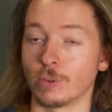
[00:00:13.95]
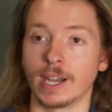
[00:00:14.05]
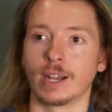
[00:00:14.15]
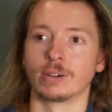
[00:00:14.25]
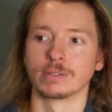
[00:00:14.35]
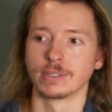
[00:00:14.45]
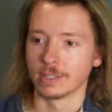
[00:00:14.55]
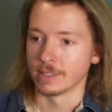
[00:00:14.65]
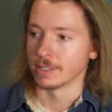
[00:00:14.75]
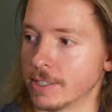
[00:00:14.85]
Wow.
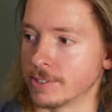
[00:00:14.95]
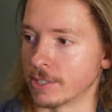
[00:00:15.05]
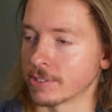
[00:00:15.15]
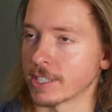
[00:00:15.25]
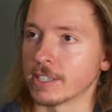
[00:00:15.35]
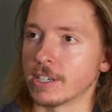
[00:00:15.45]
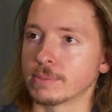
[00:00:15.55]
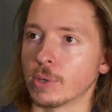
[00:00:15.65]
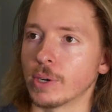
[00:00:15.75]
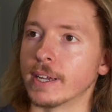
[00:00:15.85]
Sounds like a
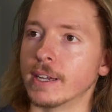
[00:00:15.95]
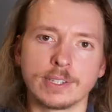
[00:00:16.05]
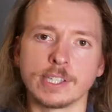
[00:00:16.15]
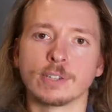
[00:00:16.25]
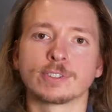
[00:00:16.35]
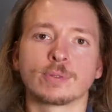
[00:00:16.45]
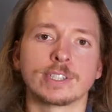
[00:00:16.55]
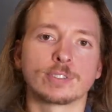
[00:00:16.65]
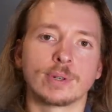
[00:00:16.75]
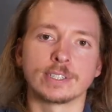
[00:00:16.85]
young boy. The year is
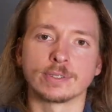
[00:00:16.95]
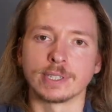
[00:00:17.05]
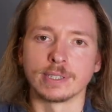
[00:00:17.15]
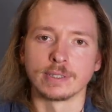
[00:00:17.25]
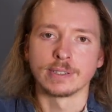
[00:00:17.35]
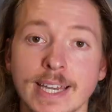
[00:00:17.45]
2023.